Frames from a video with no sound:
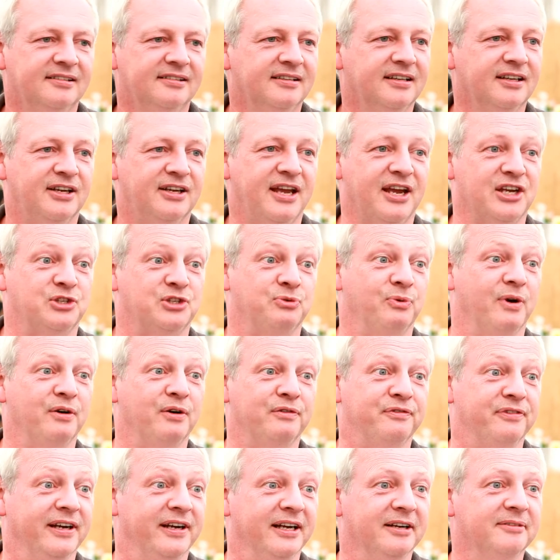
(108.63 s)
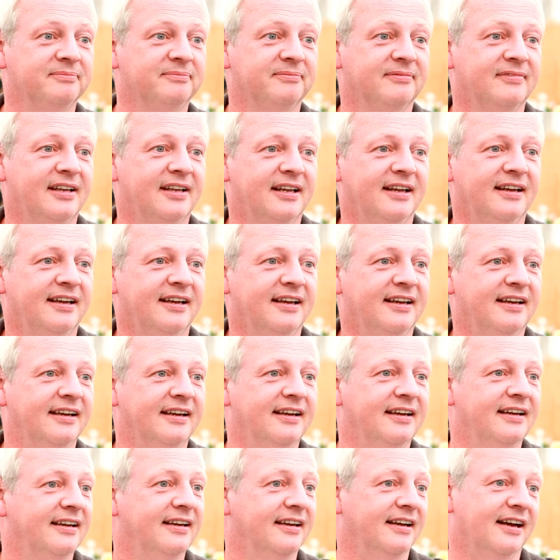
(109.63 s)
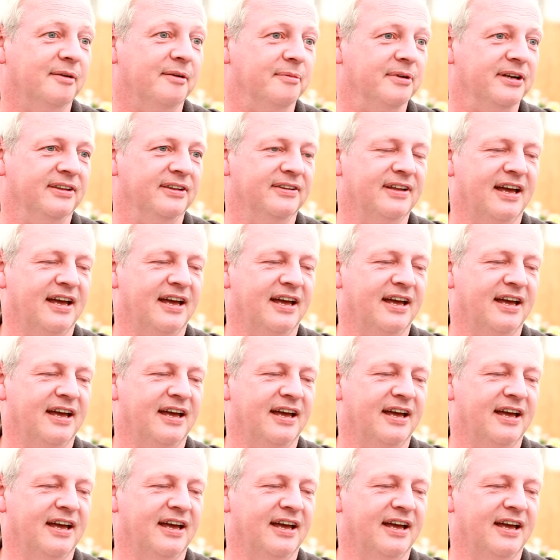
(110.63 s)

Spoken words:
guest welfare. I mean,